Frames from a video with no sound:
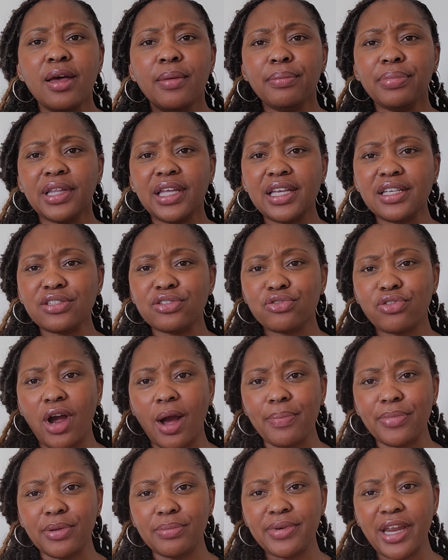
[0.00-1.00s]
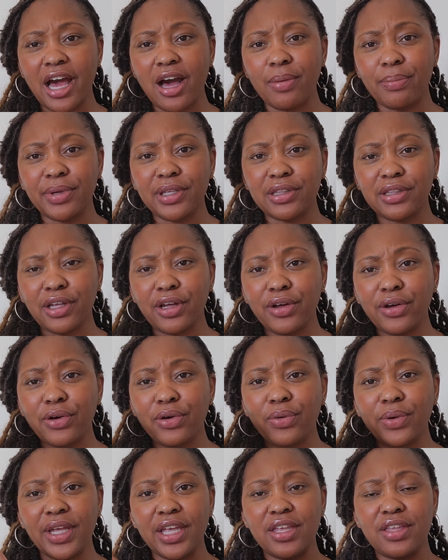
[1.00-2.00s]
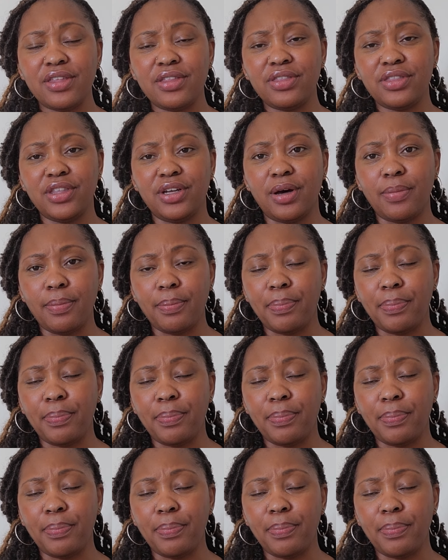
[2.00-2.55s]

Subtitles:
please drop them down below in the